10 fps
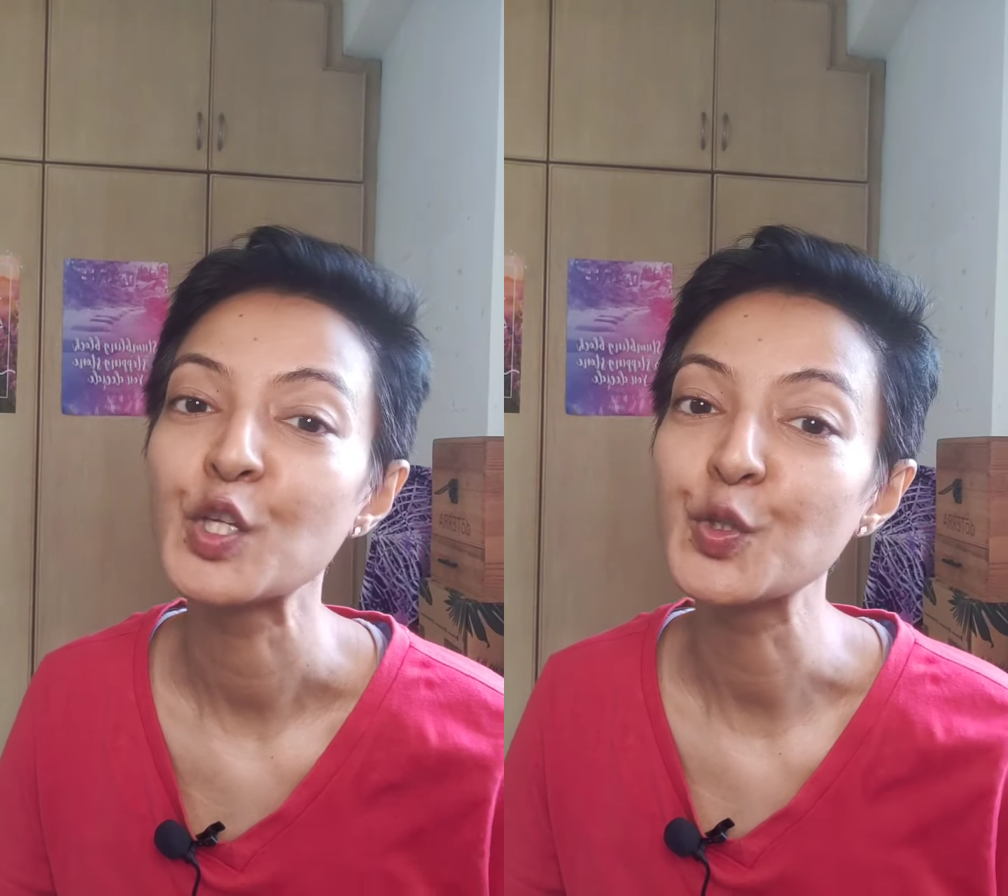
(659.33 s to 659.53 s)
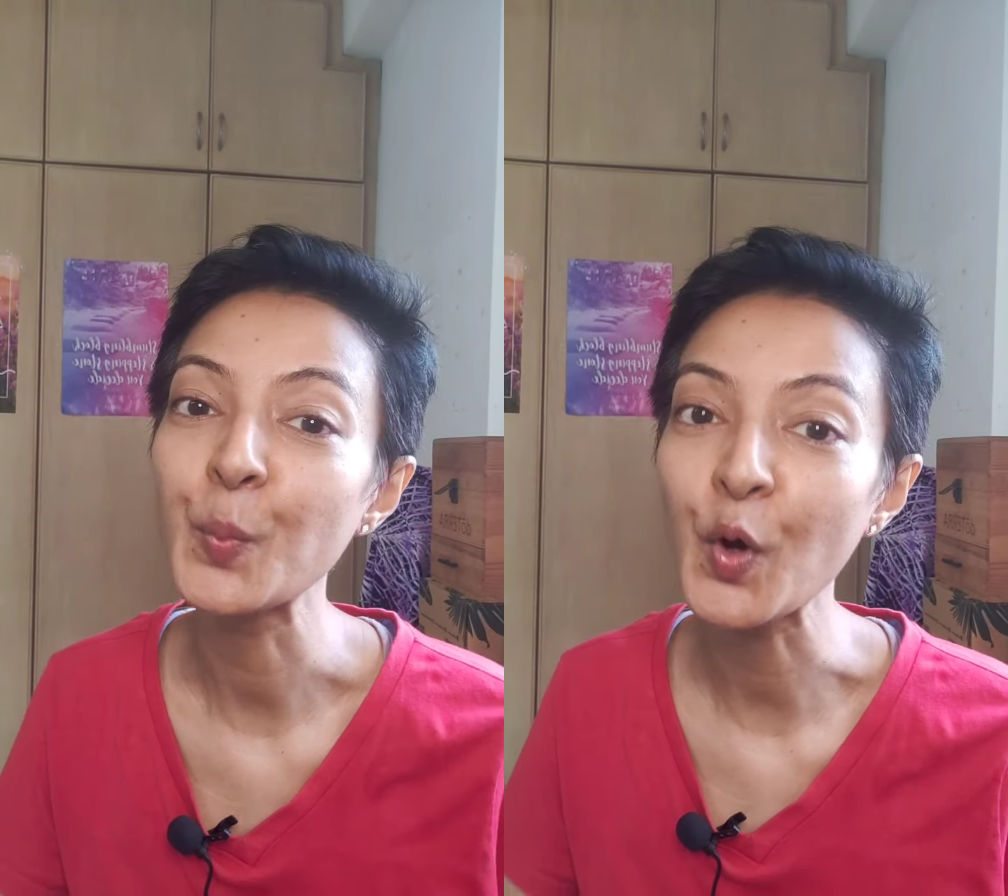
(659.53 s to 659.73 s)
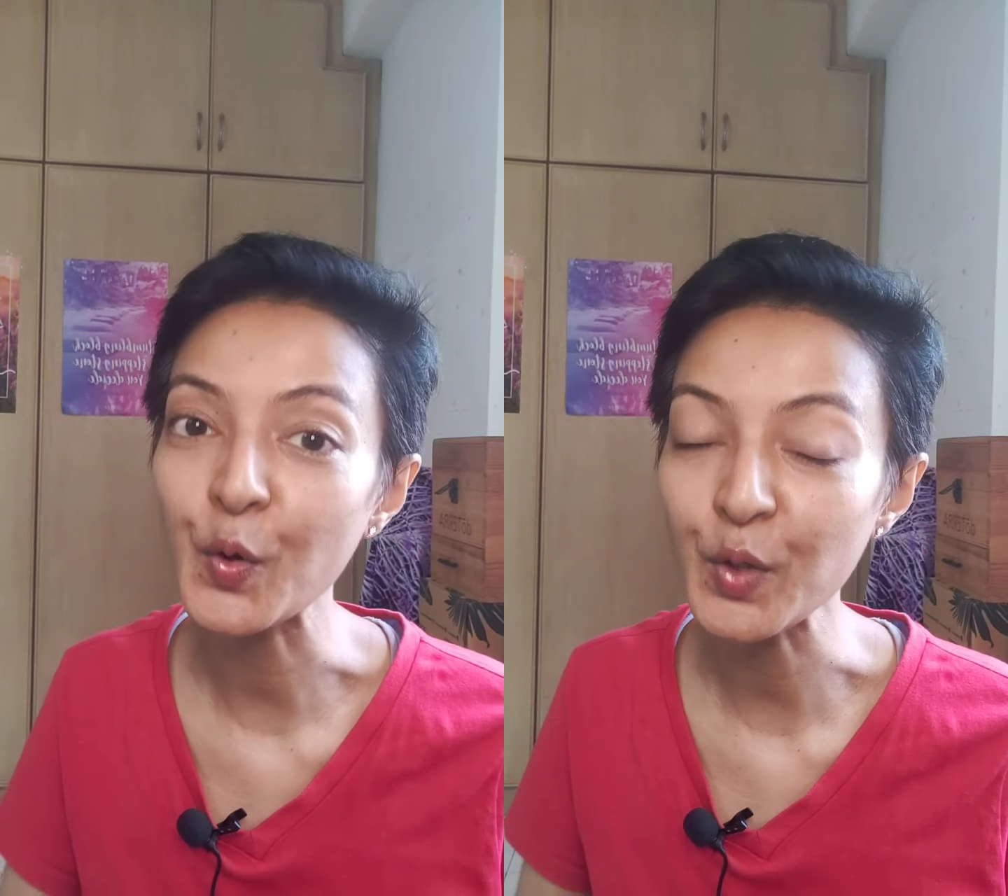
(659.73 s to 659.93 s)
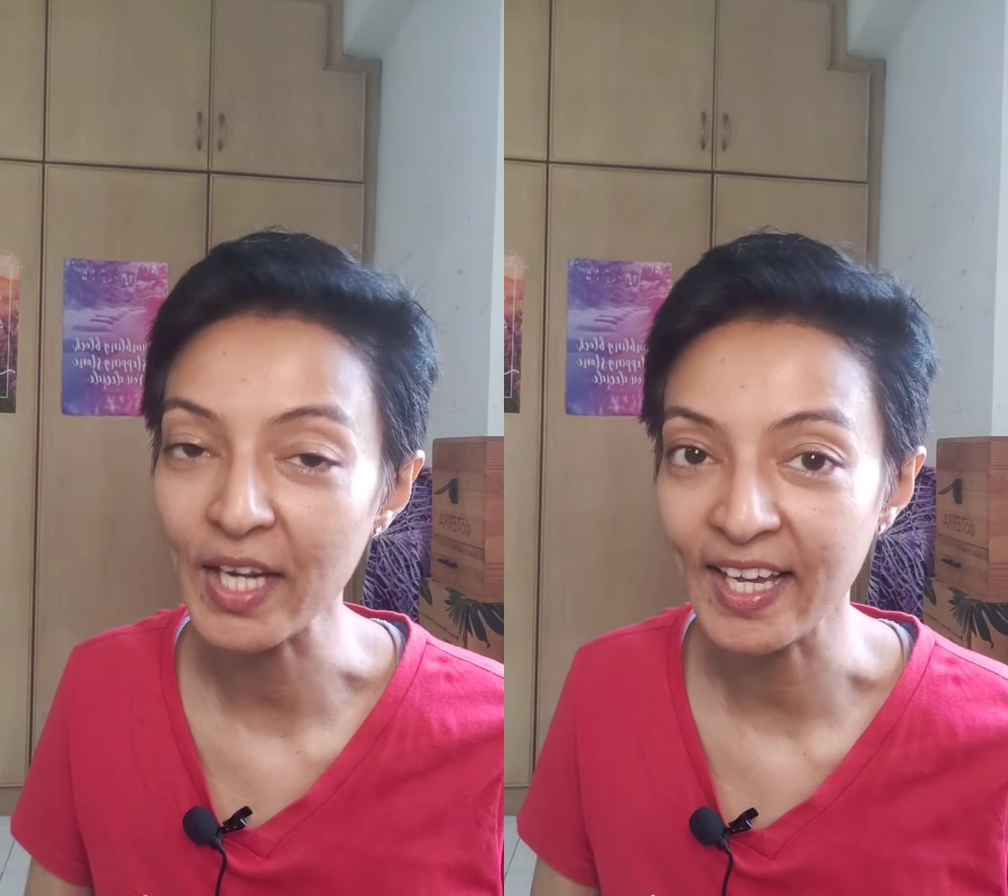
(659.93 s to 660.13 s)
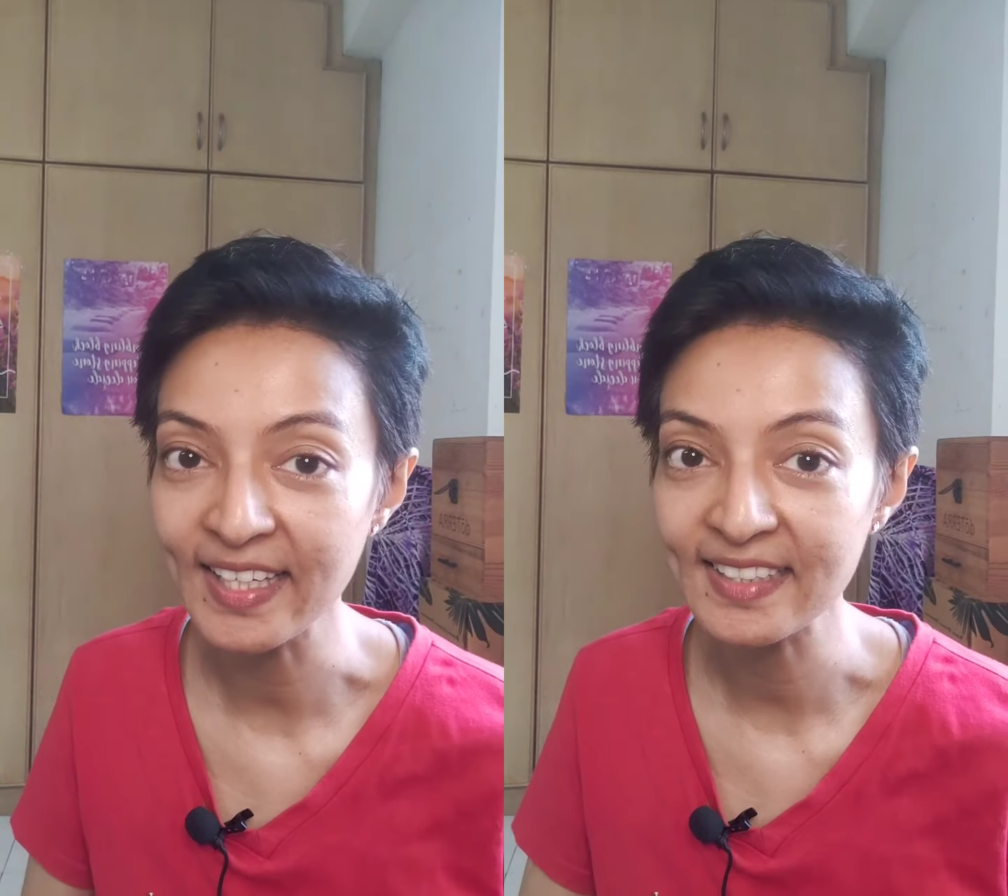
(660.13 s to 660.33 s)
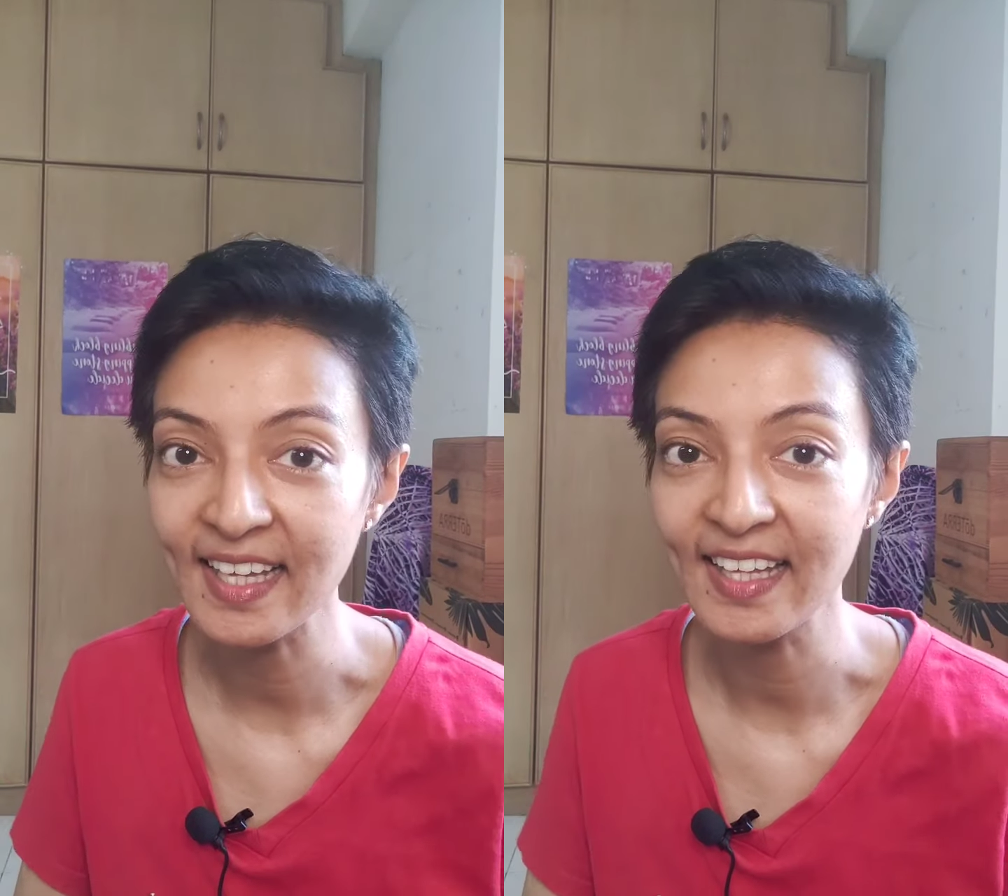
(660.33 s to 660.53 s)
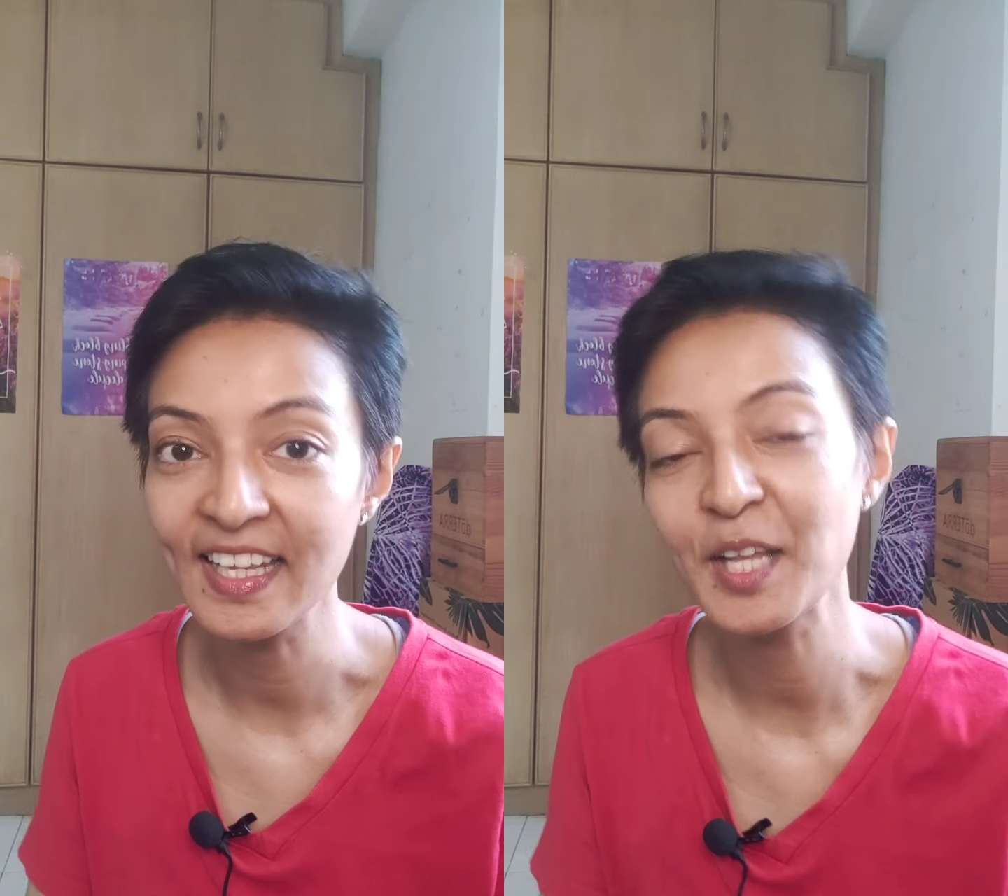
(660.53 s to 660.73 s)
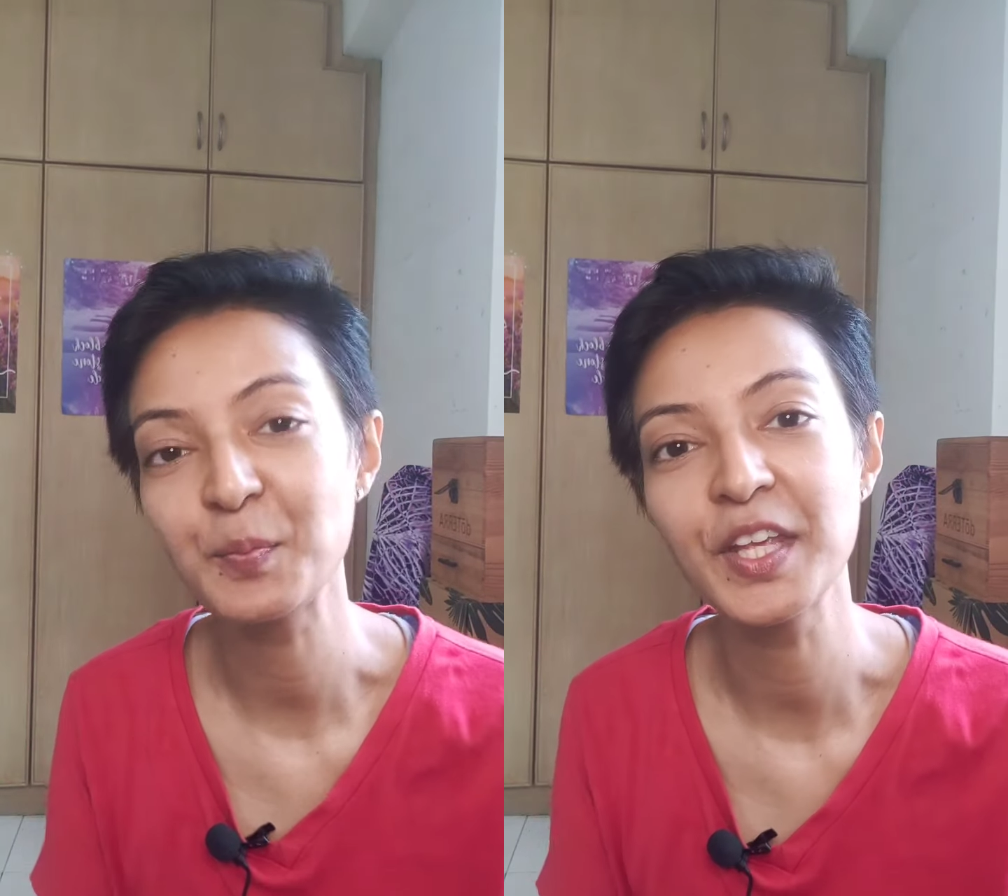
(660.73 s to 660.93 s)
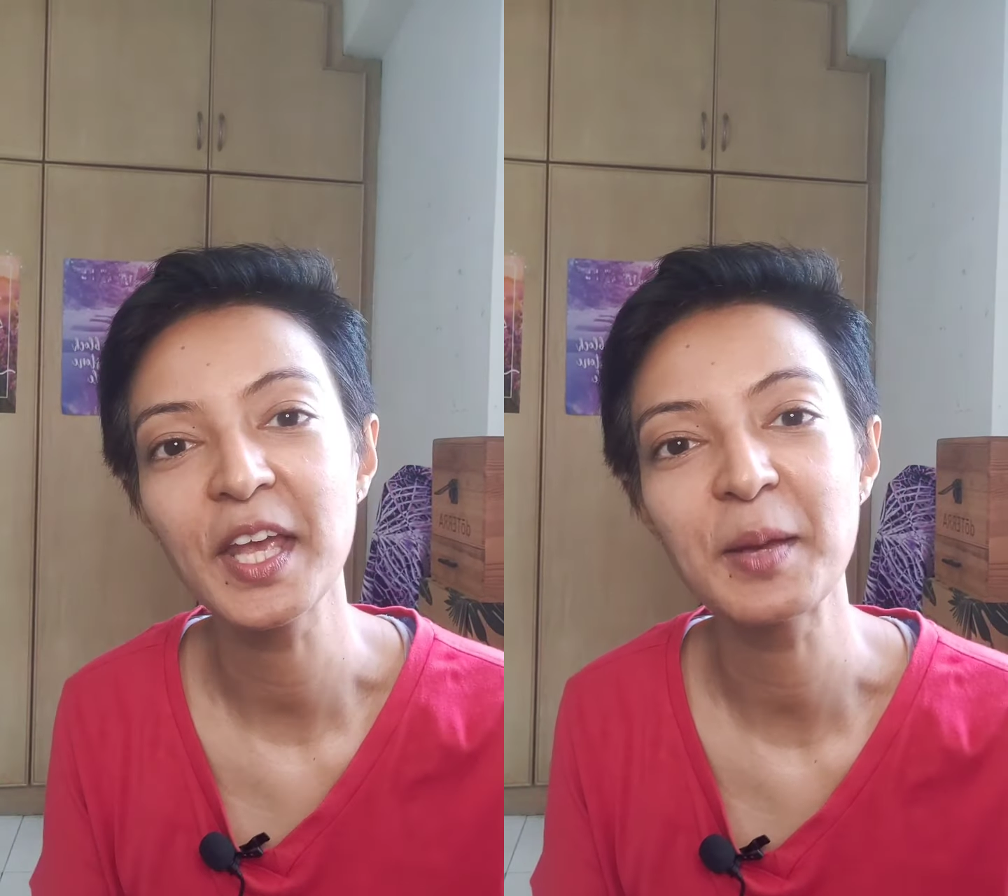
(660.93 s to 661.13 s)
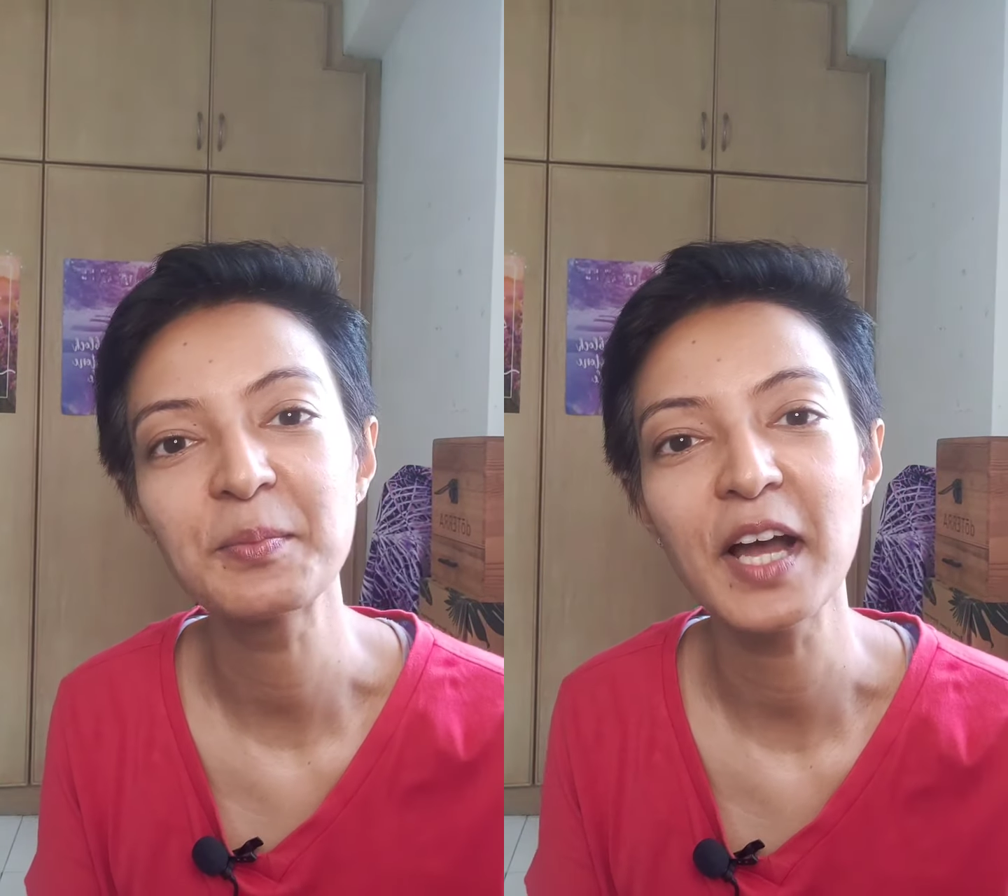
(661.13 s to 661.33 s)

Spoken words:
Tomorrow night at 8 p.m.,